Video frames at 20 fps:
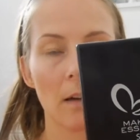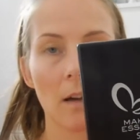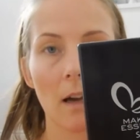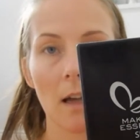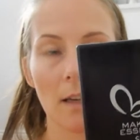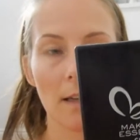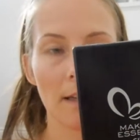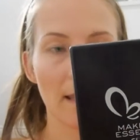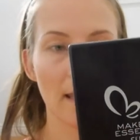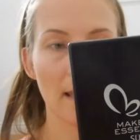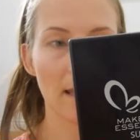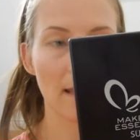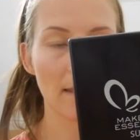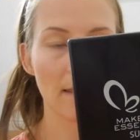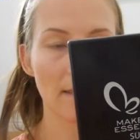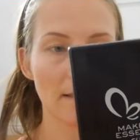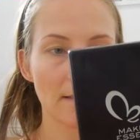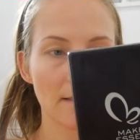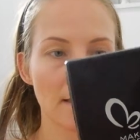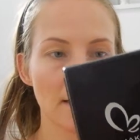colour
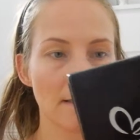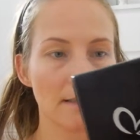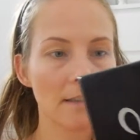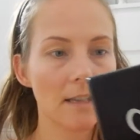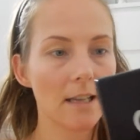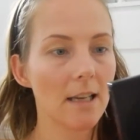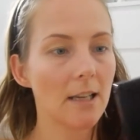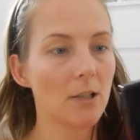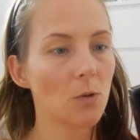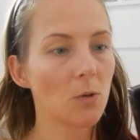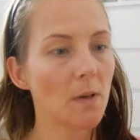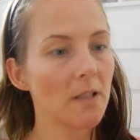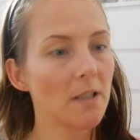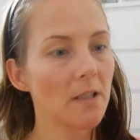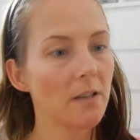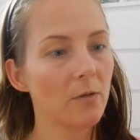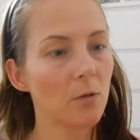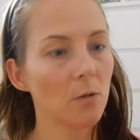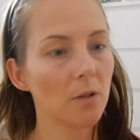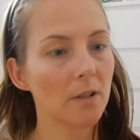kit. This is the
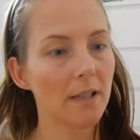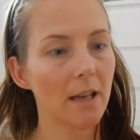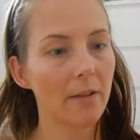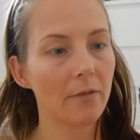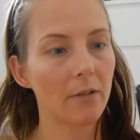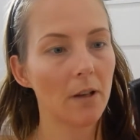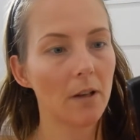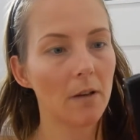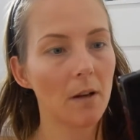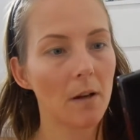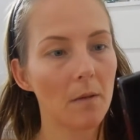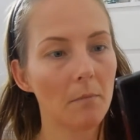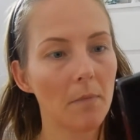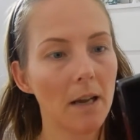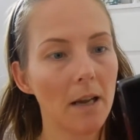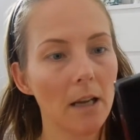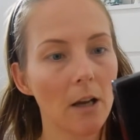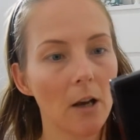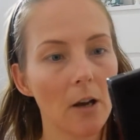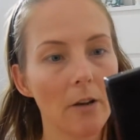24/7
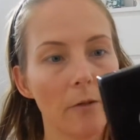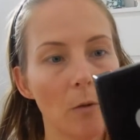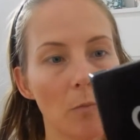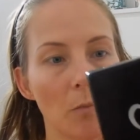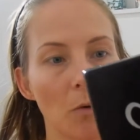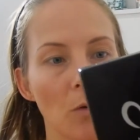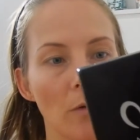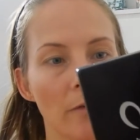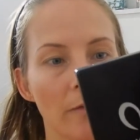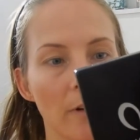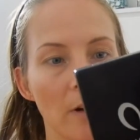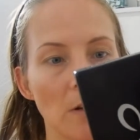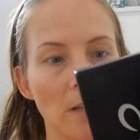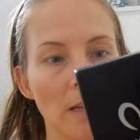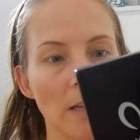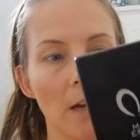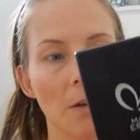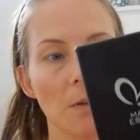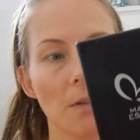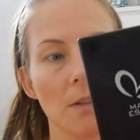Makeover
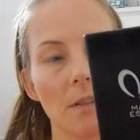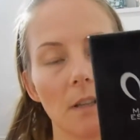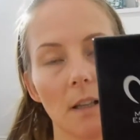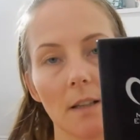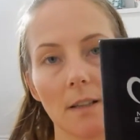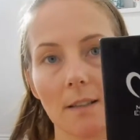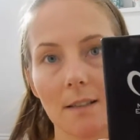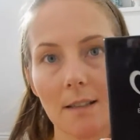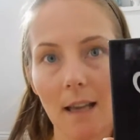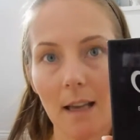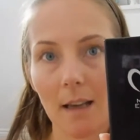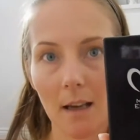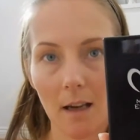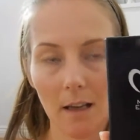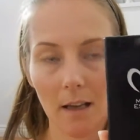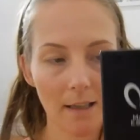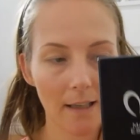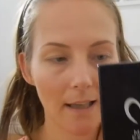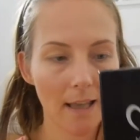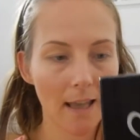Portfolio Sunset
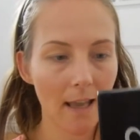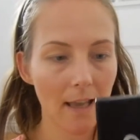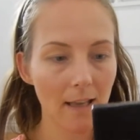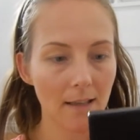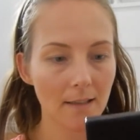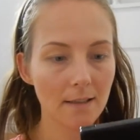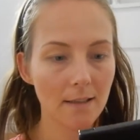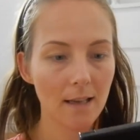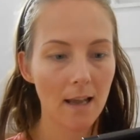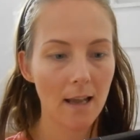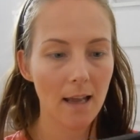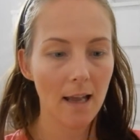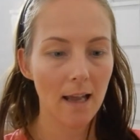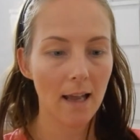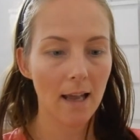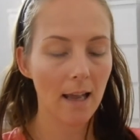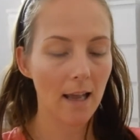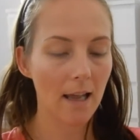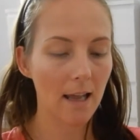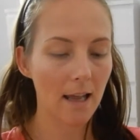colour kit,
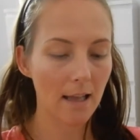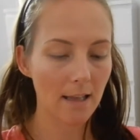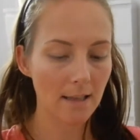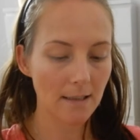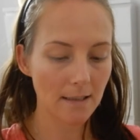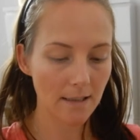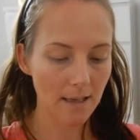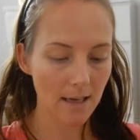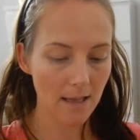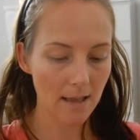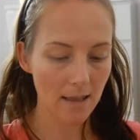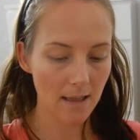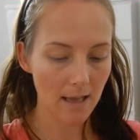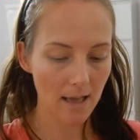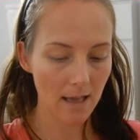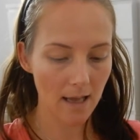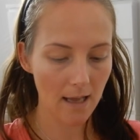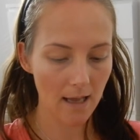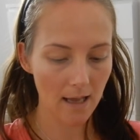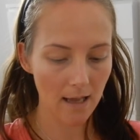and in
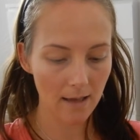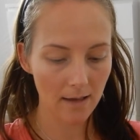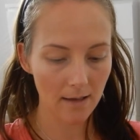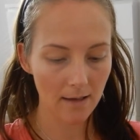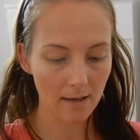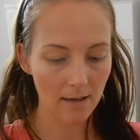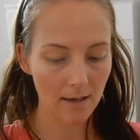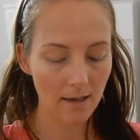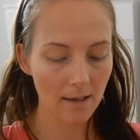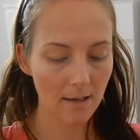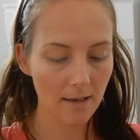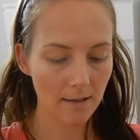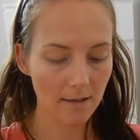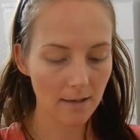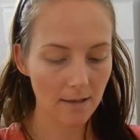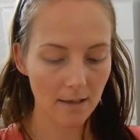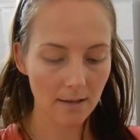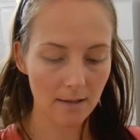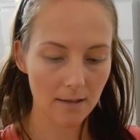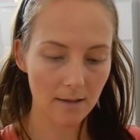there,
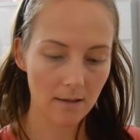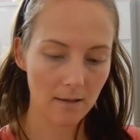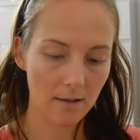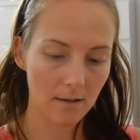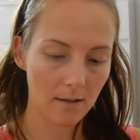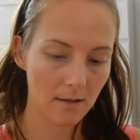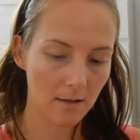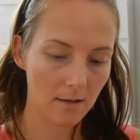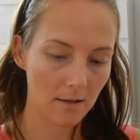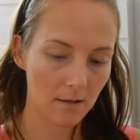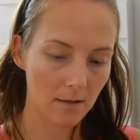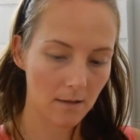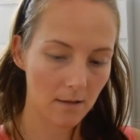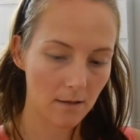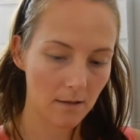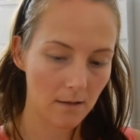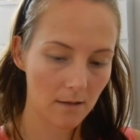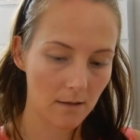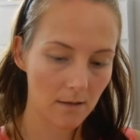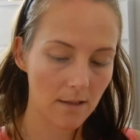this is,
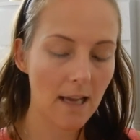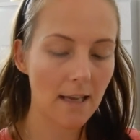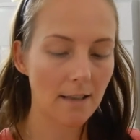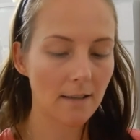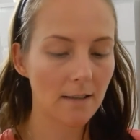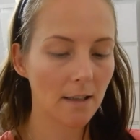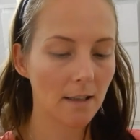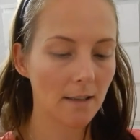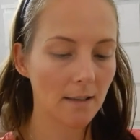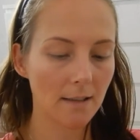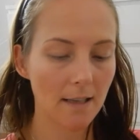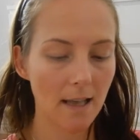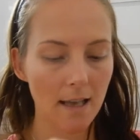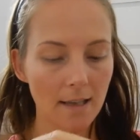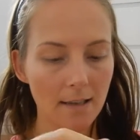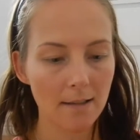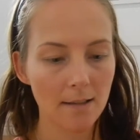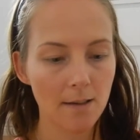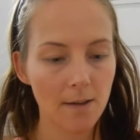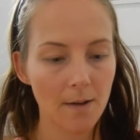yeah,
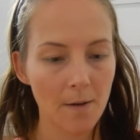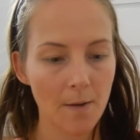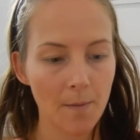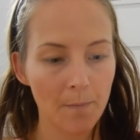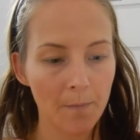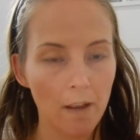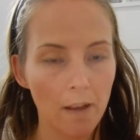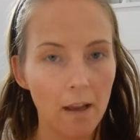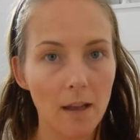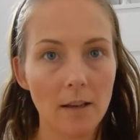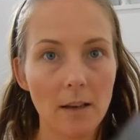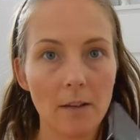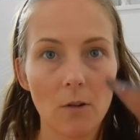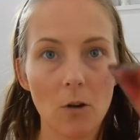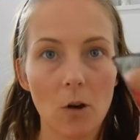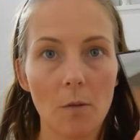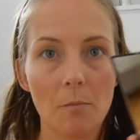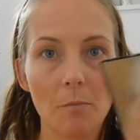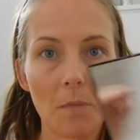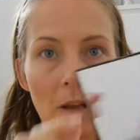Sunset, and you've
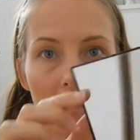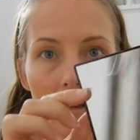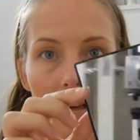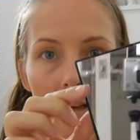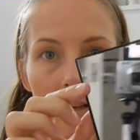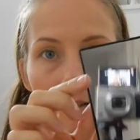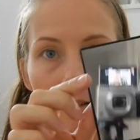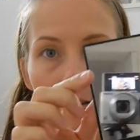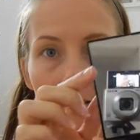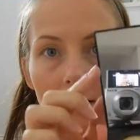got a mirror